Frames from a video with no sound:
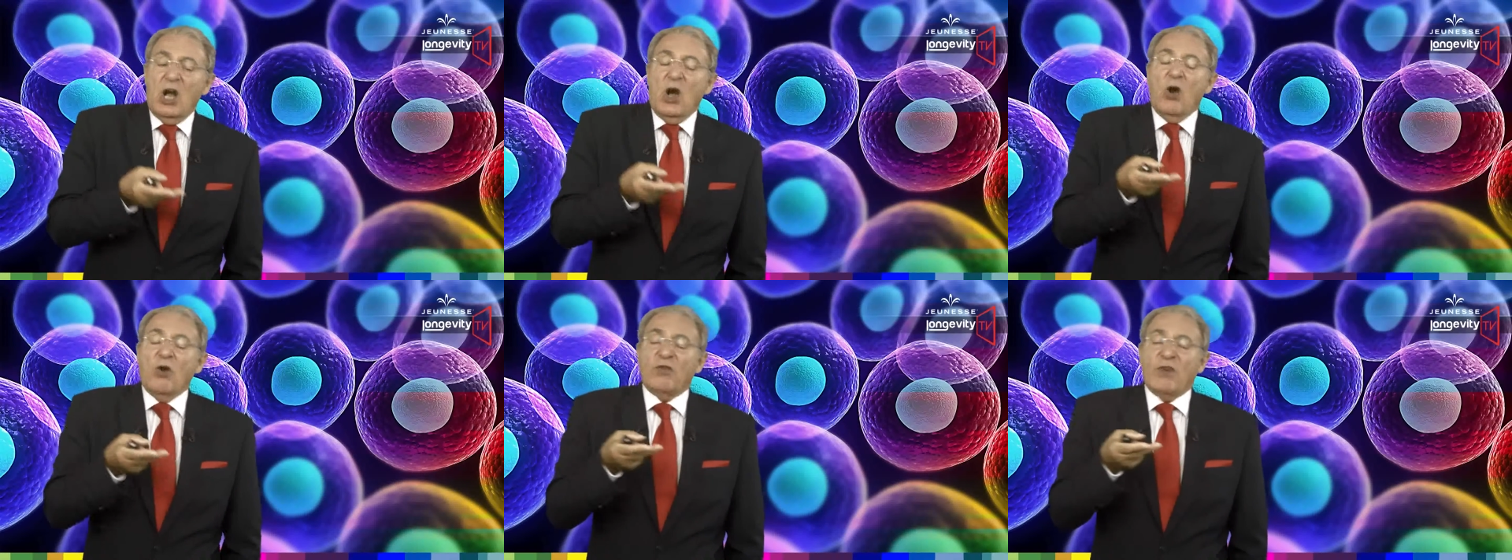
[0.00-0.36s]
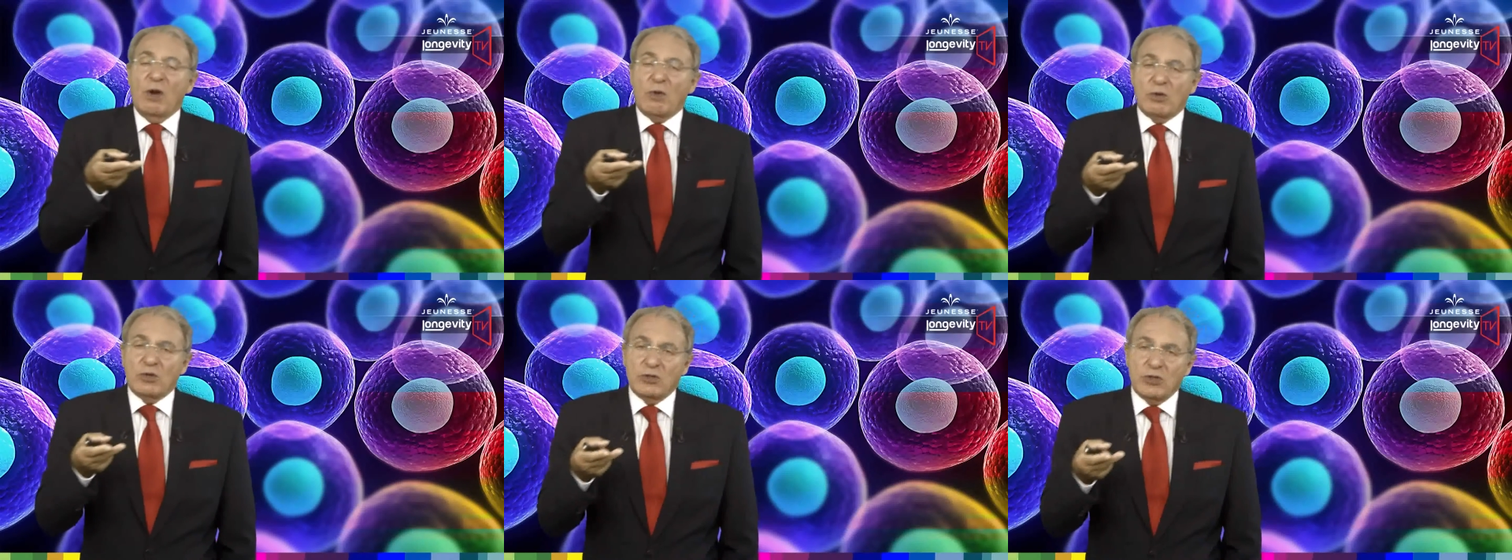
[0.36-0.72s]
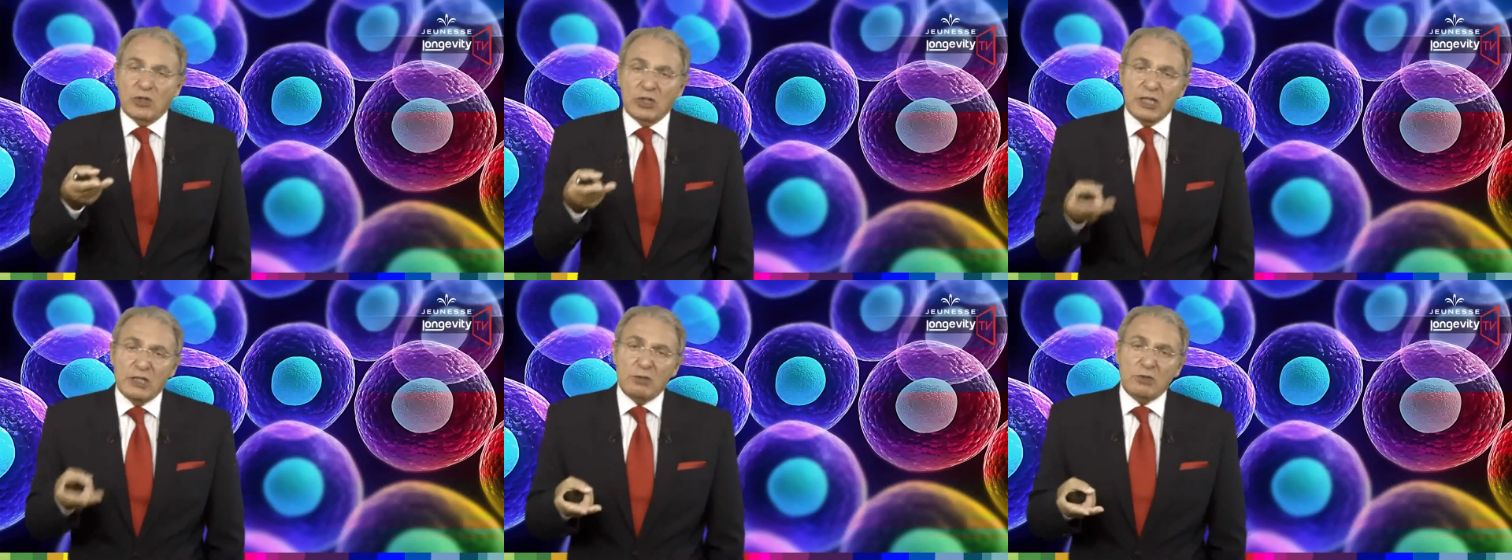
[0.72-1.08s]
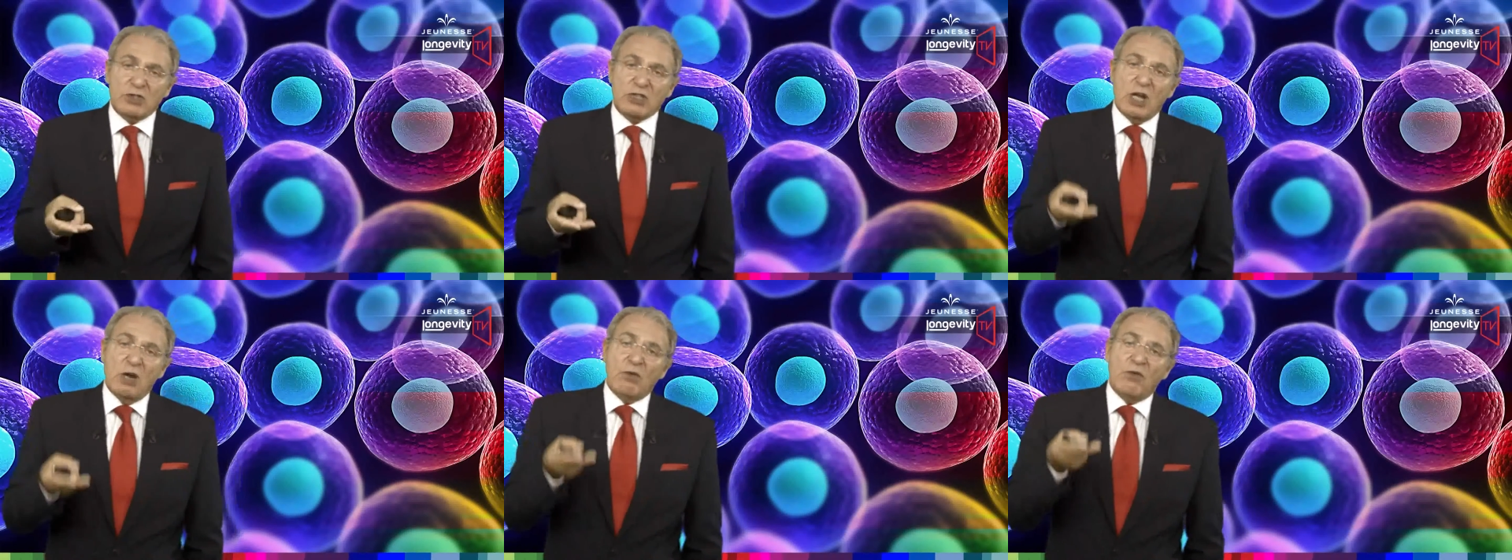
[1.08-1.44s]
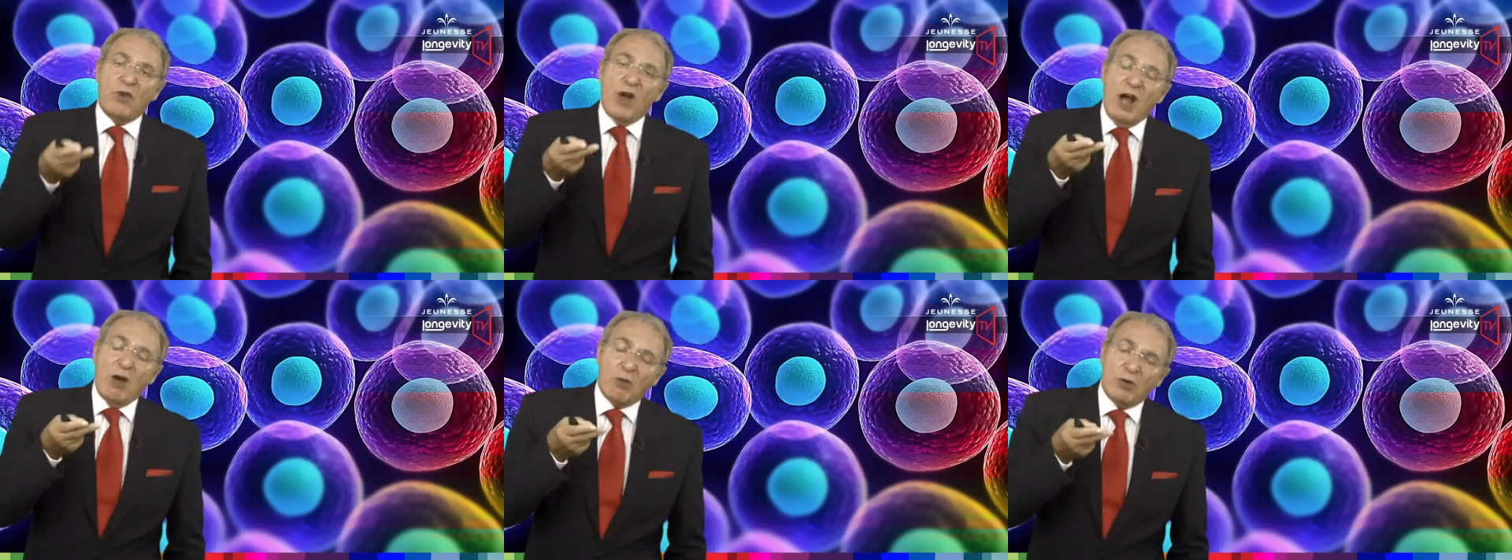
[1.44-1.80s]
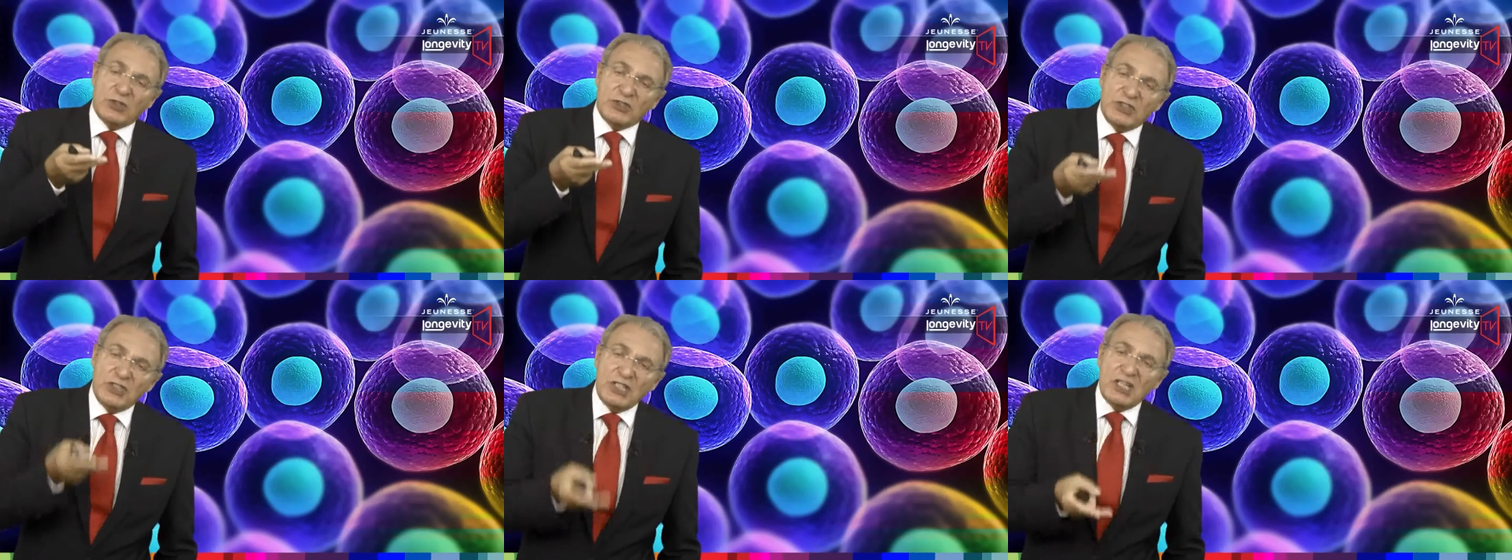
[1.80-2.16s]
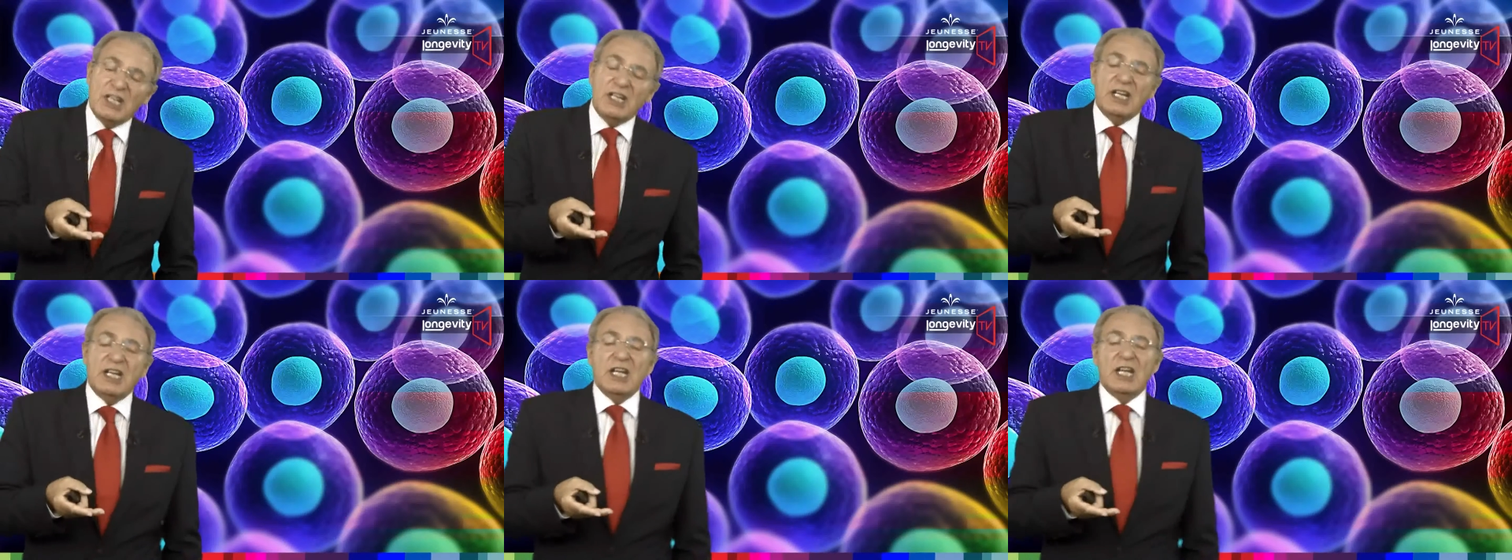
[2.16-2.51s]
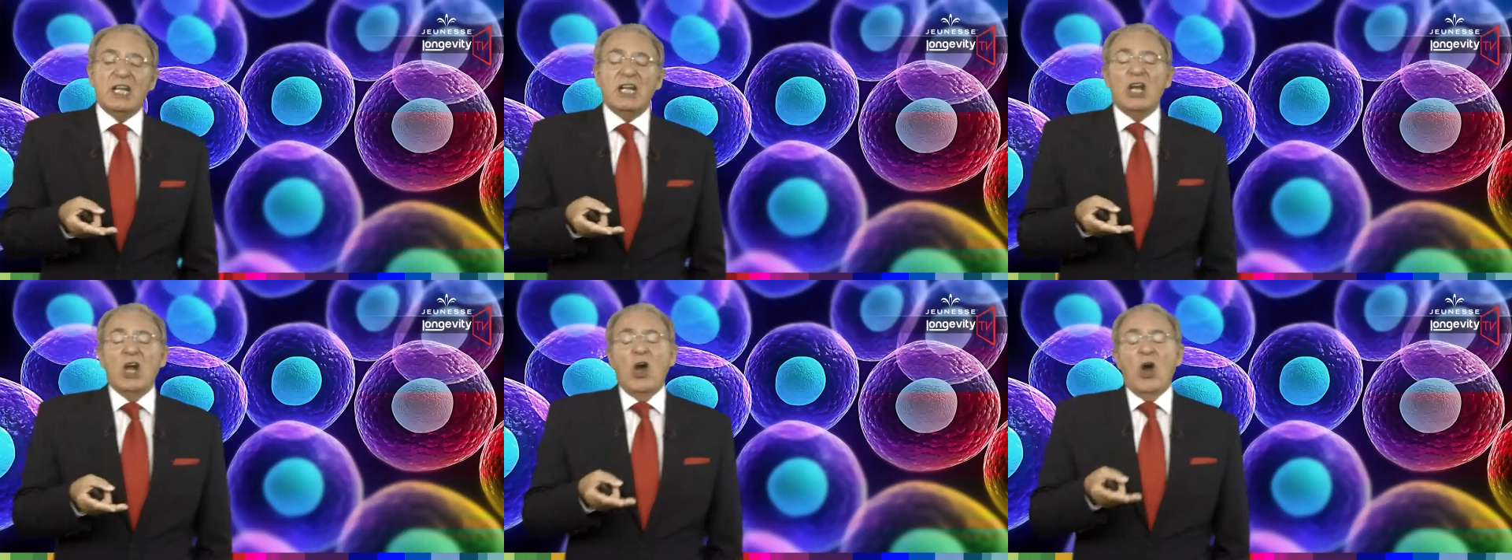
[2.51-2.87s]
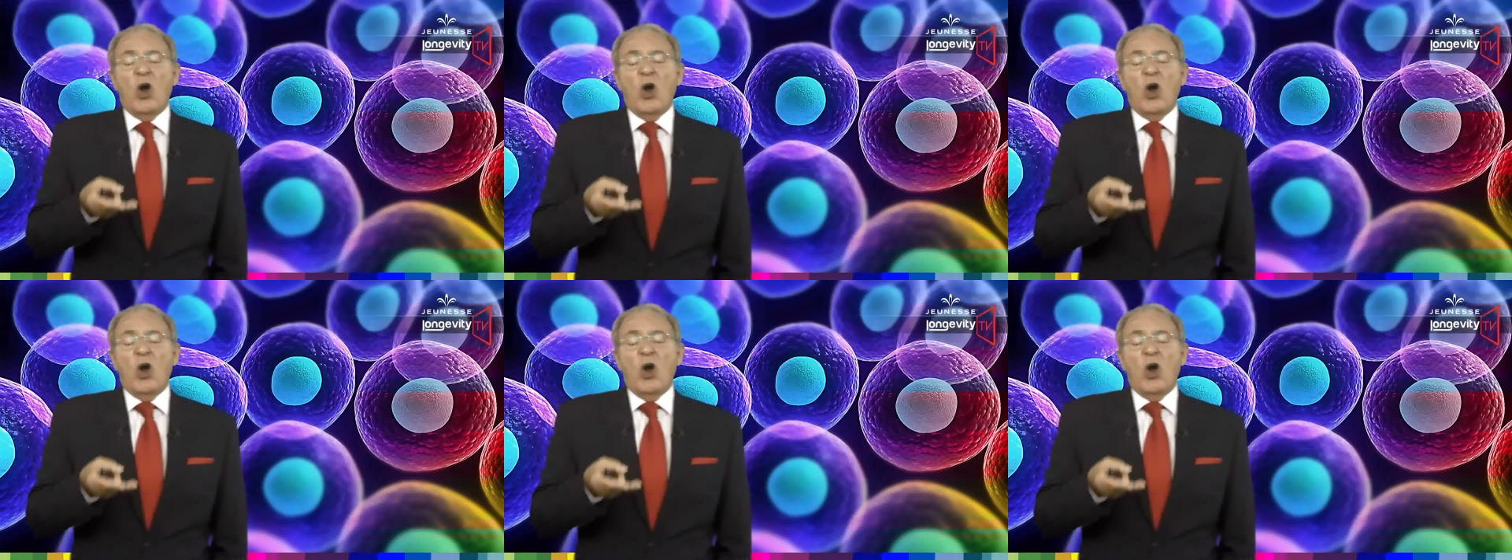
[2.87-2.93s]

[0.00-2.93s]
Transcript: of our nucleus, of our DNA,